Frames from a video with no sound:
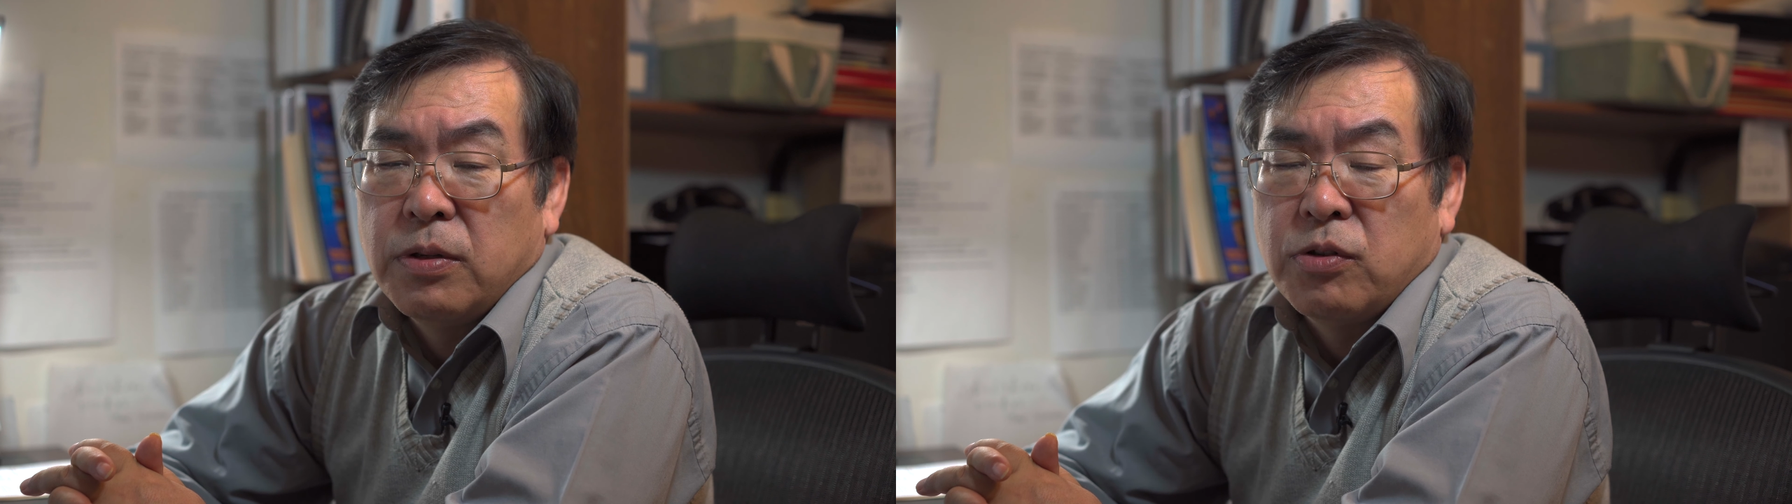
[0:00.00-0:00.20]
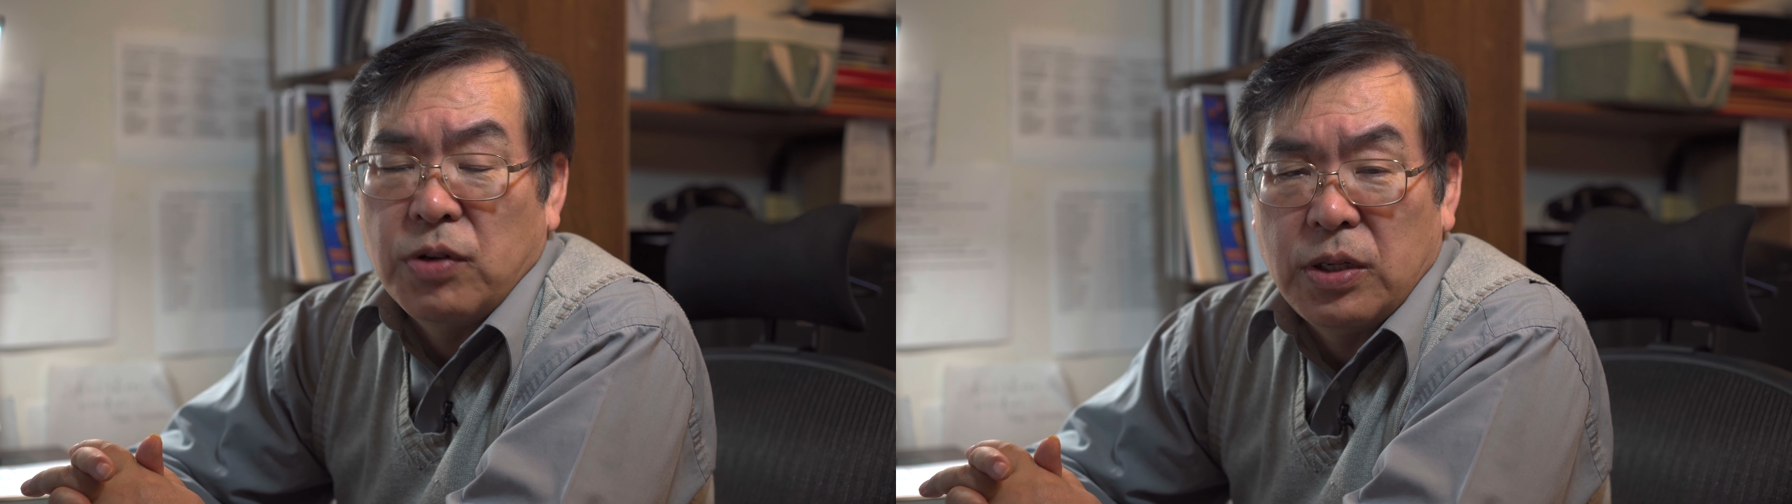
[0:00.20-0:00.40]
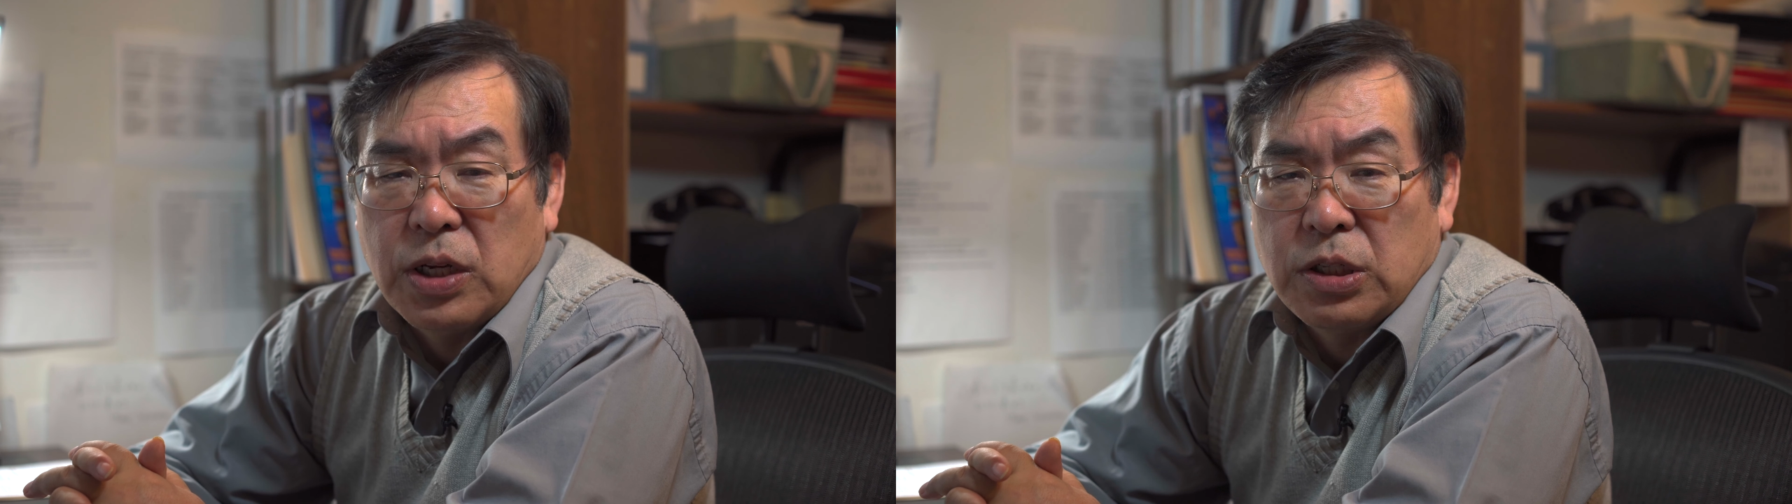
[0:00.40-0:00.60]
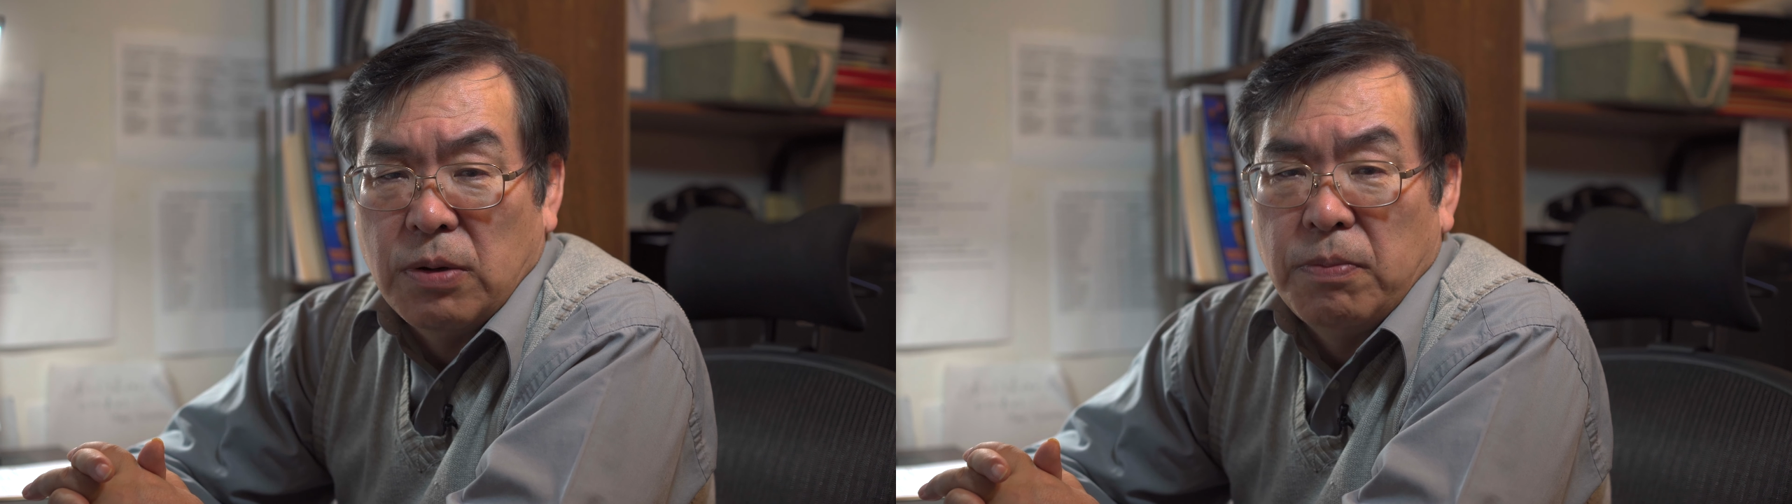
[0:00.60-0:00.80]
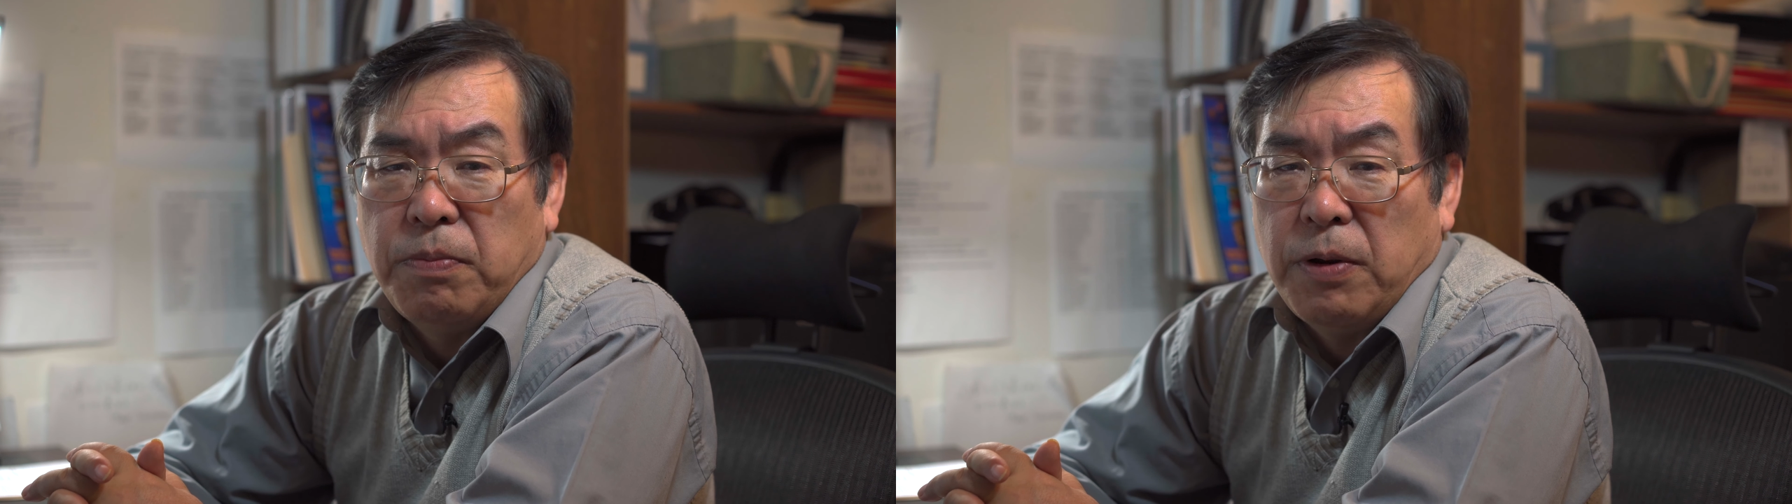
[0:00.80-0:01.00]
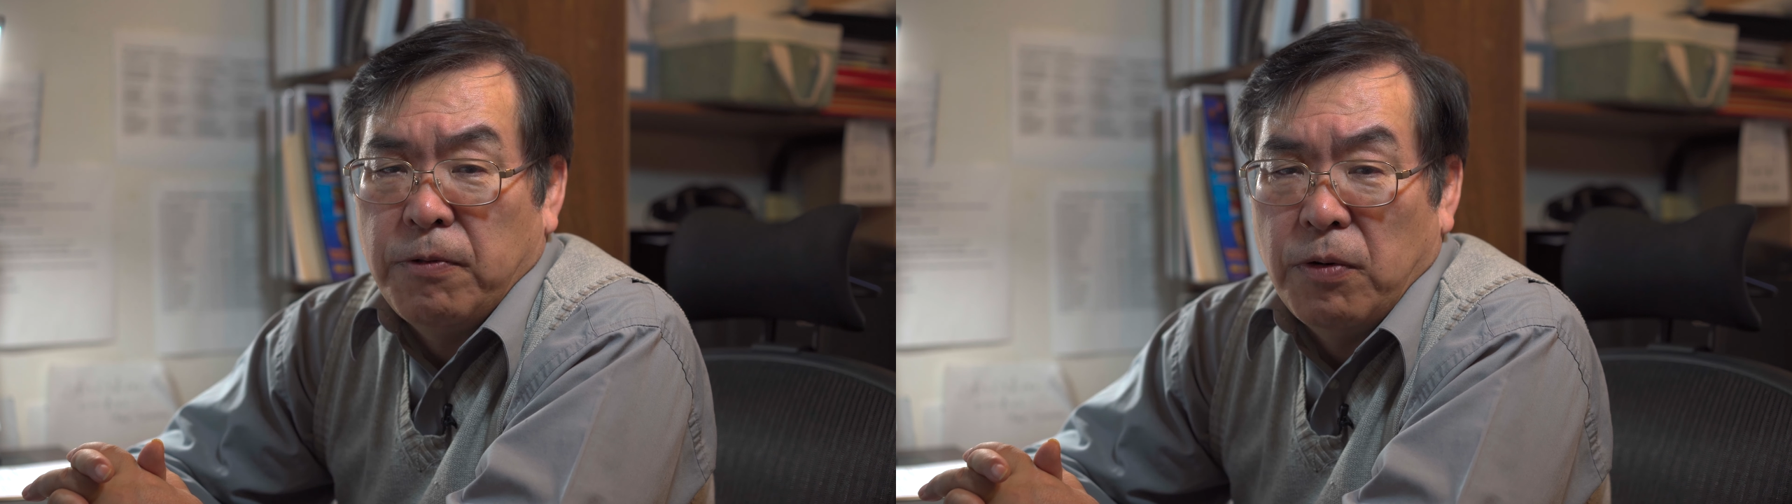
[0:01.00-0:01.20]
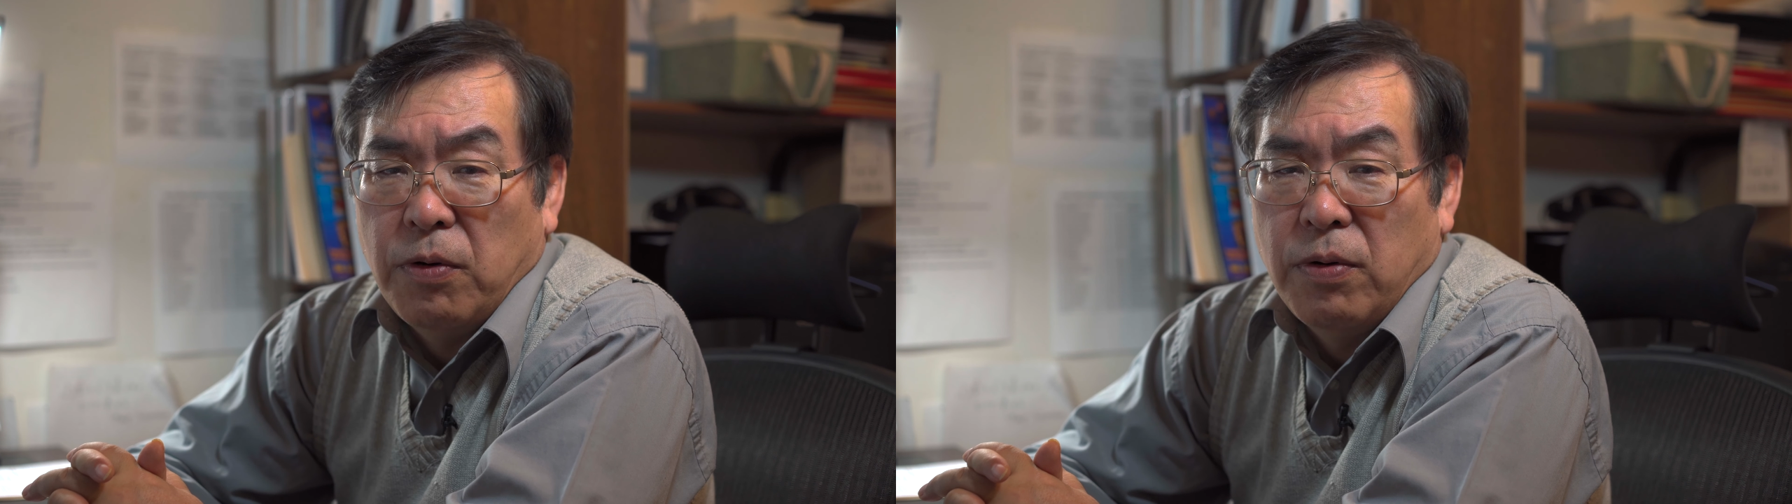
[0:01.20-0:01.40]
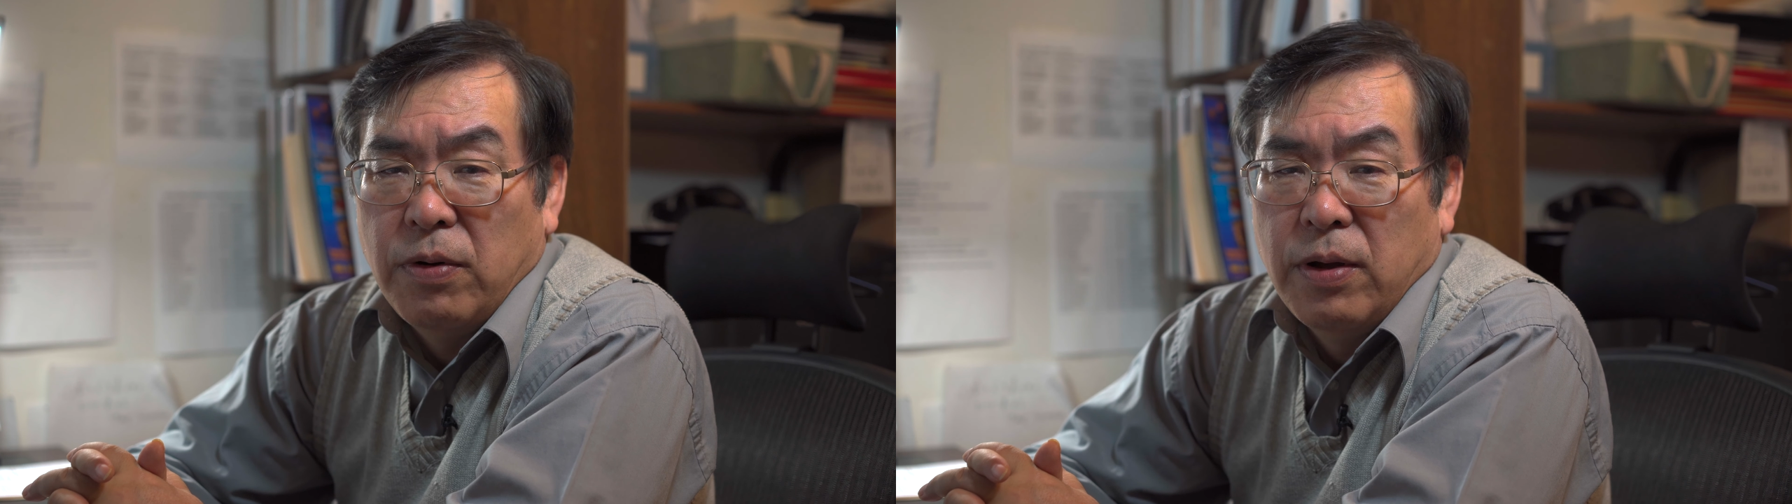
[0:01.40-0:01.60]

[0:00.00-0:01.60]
transaction before